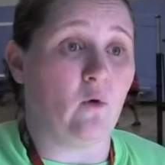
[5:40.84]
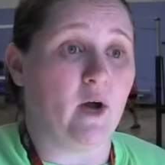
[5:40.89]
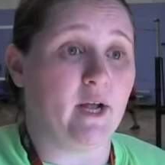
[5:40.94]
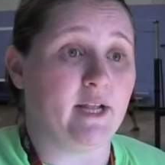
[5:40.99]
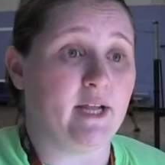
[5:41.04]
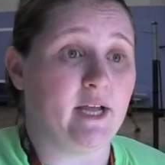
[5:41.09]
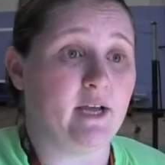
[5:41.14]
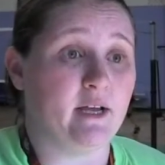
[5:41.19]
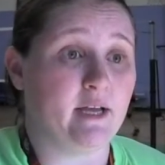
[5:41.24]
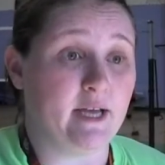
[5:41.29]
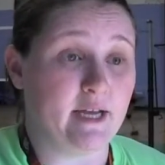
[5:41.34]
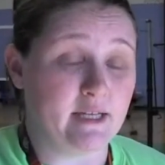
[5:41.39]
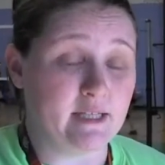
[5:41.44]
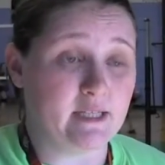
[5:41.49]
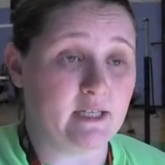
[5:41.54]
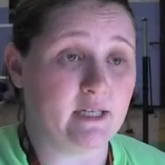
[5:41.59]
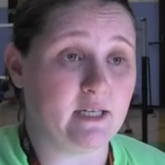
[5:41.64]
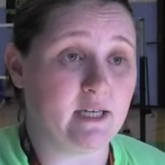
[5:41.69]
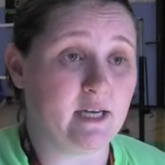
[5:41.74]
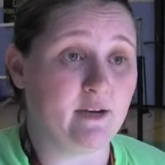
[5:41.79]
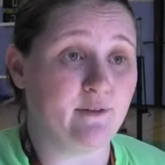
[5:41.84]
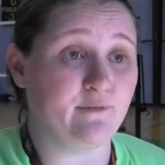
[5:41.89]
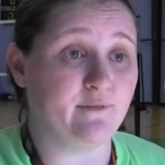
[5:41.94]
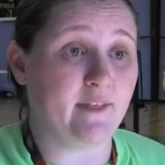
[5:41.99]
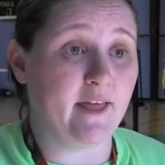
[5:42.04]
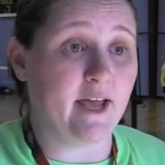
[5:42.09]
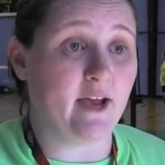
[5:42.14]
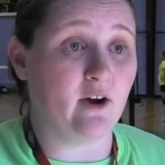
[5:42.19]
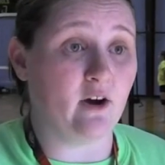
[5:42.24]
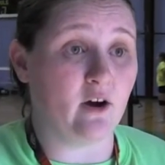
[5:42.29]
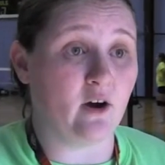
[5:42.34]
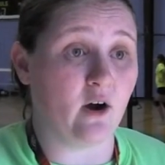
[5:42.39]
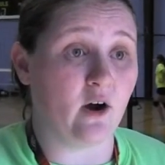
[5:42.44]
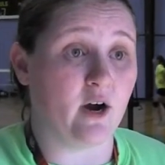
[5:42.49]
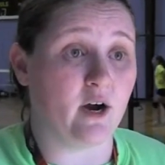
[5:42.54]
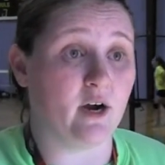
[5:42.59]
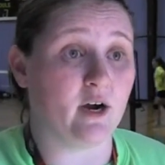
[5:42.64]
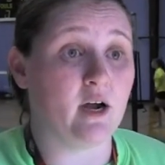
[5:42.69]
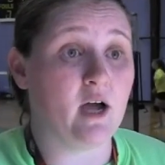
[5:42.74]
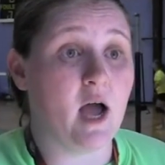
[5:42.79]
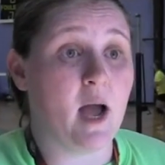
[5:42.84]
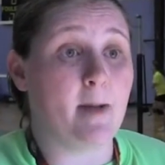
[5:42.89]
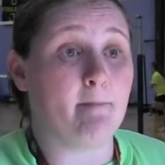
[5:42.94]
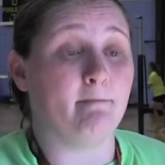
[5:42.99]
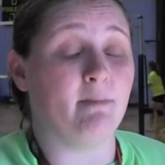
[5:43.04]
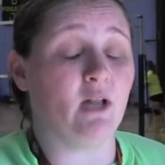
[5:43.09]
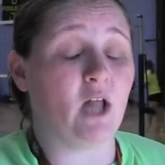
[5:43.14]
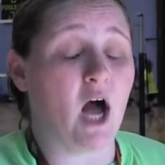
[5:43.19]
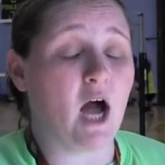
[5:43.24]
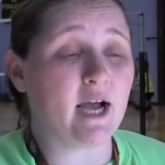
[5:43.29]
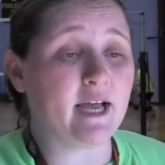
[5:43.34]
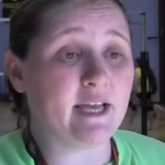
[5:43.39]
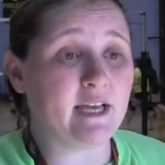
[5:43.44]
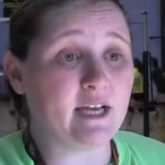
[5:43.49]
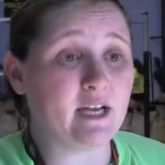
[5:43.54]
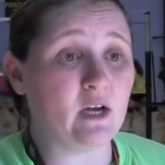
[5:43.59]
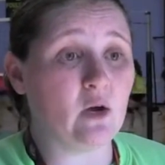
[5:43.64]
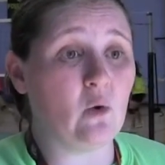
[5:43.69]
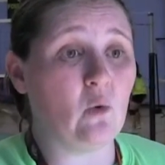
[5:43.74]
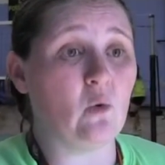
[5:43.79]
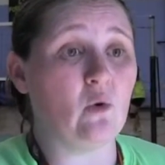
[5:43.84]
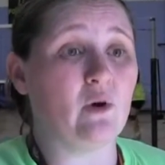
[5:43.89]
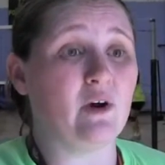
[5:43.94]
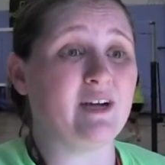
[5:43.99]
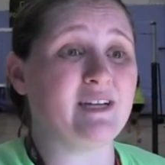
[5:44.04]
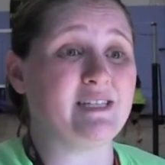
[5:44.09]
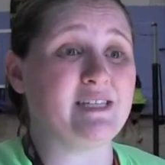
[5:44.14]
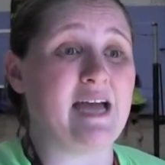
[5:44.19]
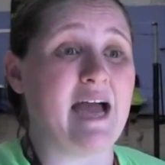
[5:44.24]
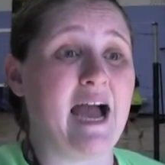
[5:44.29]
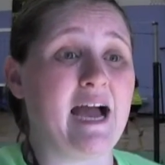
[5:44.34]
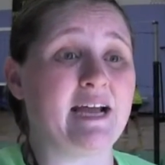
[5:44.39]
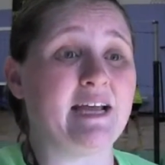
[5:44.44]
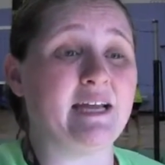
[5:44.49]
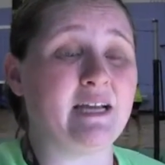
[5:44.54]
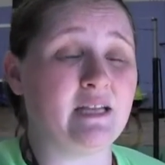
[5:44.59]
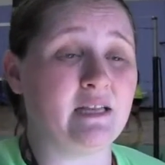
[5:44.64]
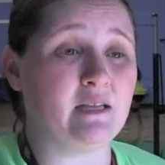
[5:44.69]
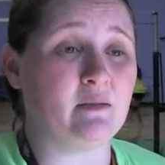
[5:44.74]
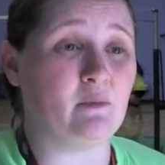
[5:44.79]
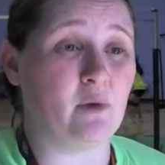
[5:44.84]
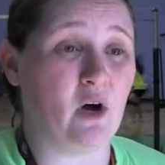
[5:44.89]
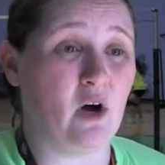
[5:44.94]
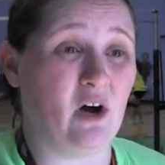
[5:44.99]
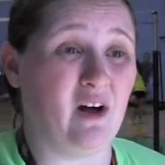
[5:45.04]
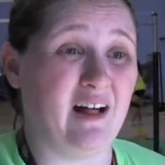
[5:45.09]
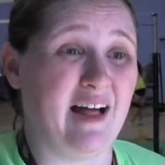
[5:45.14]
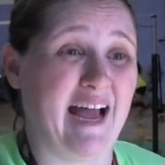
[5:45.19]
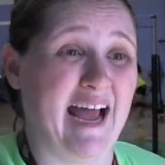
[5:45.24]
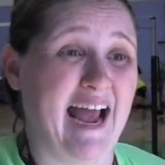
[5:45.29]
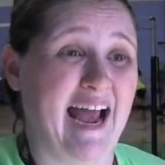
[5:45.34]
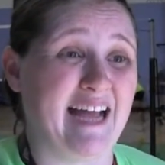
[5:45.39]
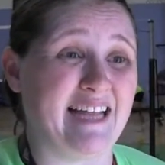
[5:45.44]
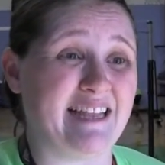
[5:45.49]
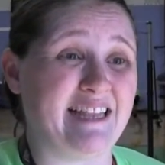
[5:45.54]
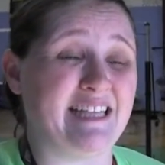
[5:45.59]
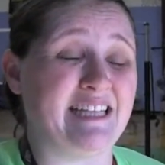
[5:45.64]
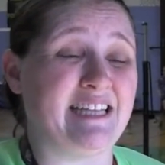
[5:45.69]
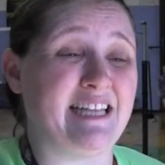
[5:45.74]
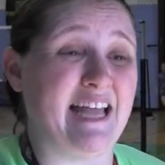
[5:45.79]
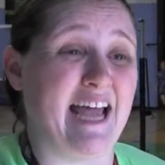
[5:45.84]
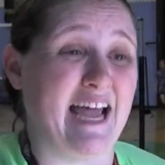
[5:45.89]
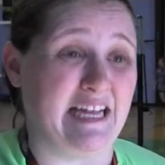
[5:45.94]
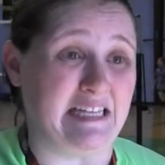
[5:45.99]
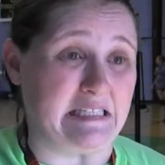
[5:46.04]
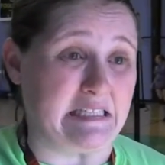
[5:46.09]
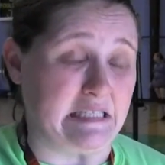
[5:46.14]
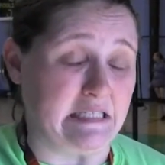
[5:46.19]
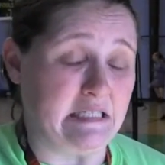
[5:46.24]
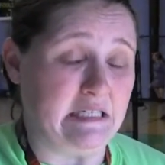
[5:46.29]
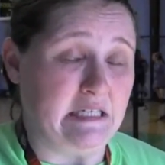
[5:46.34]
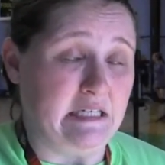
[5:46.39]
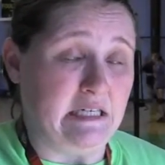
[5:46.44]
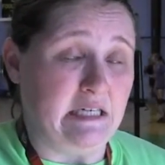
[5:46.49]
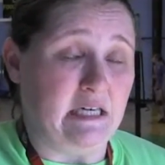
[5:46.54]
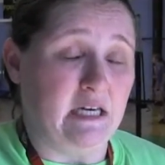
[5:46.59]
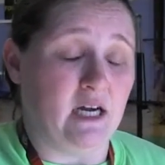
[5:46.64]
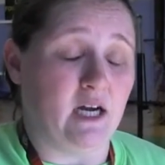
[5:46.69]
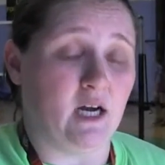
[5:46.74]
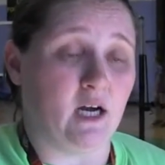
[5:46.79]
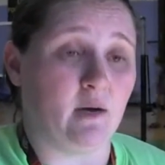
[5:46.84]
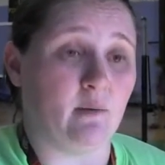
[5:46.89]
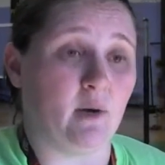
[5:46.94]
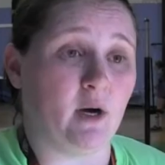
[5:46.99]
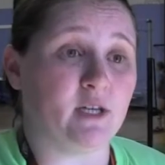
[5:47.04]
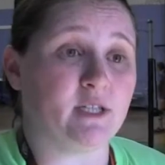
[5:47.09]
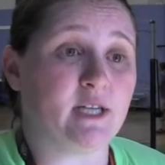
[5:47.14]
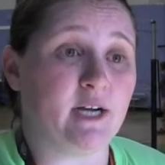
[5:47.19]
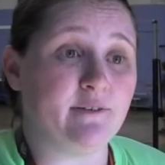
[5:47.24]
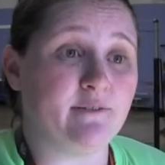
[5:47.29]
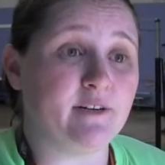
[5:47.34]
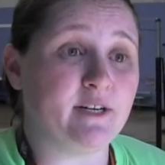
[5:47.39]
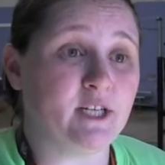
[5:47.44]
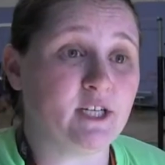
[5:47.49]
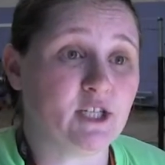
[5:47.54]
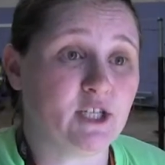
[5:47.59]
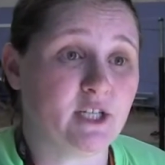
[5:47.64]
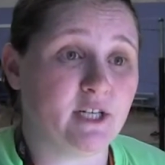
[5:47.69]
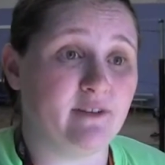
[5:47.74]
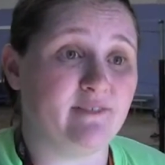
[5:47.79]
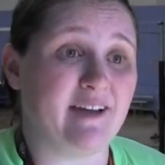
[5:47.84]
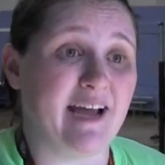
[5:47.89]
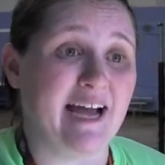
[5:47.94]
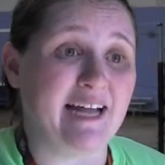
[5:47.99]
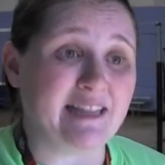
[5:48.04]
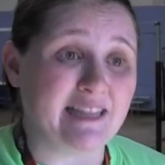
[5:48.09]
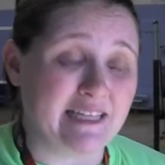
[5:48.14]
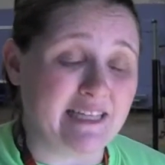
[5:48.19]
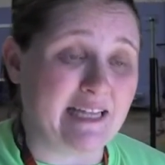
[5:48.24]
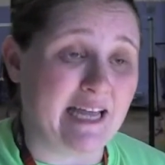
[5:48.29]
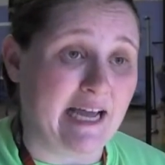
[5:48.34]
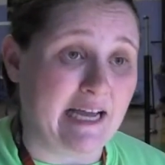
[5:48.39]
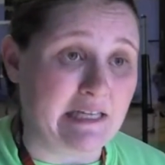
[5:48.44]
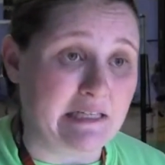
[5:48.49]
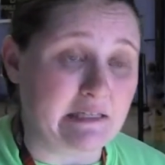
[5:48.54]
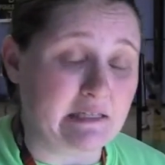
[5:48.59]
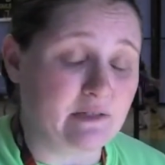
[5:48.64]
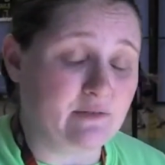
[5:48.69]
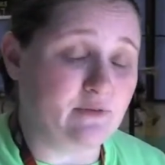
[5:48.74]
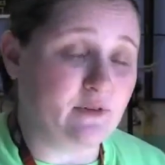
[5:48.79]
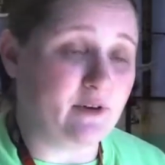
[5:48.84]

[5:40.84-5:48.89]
one hit if they are blocking or attacking the ball at the net. Our definition of at the net